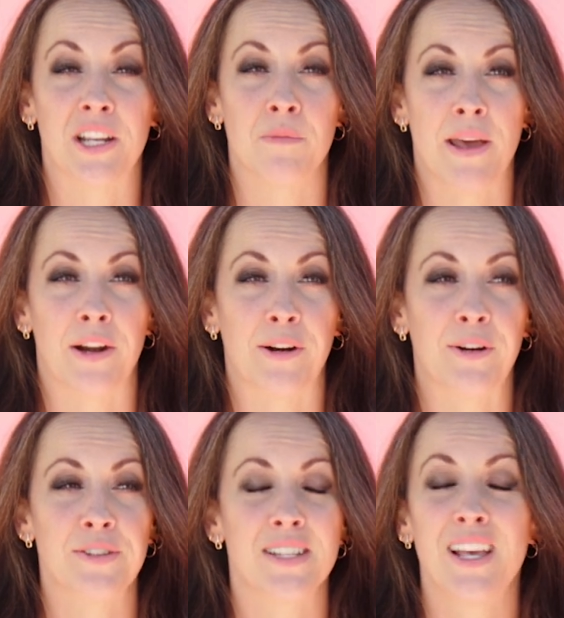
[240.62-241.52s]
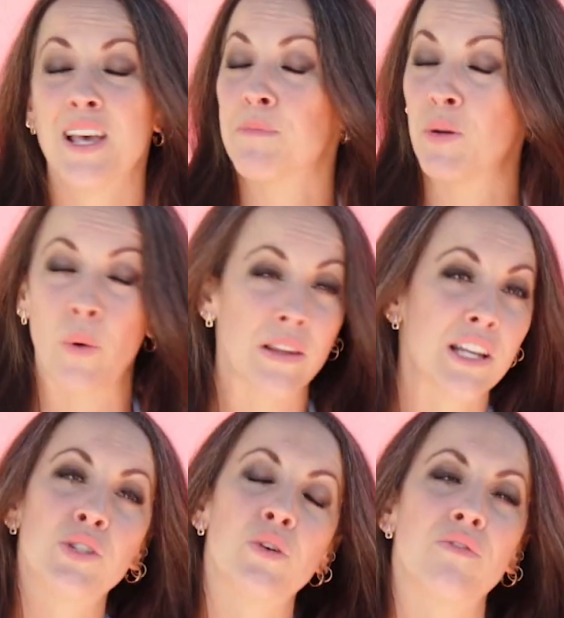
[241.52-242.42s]
and competitors, be
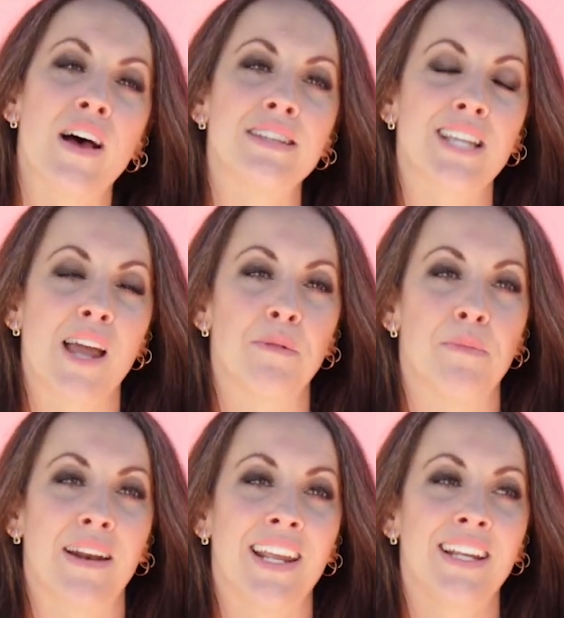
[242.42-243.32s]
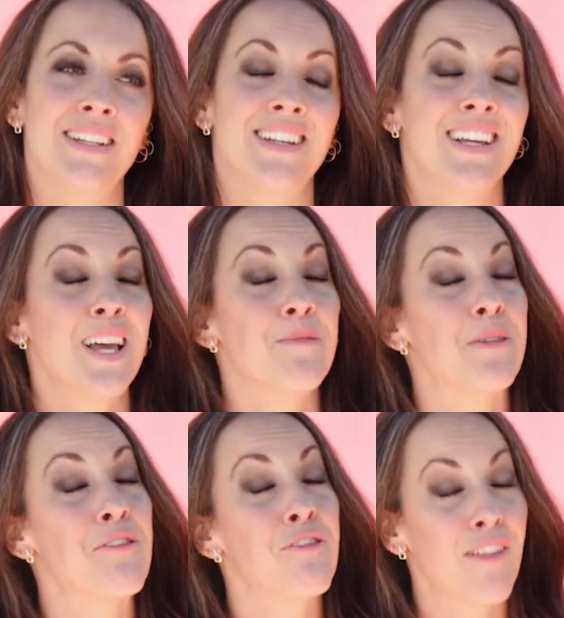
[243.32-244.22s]
willing to invest time and money,
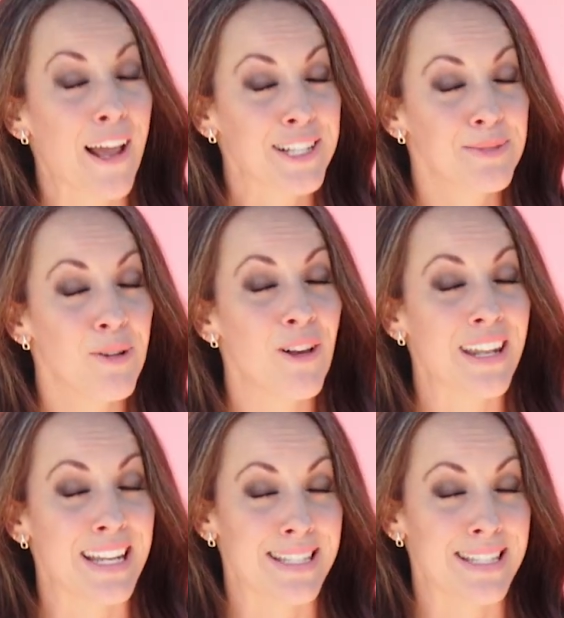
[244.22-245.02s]
be flexible and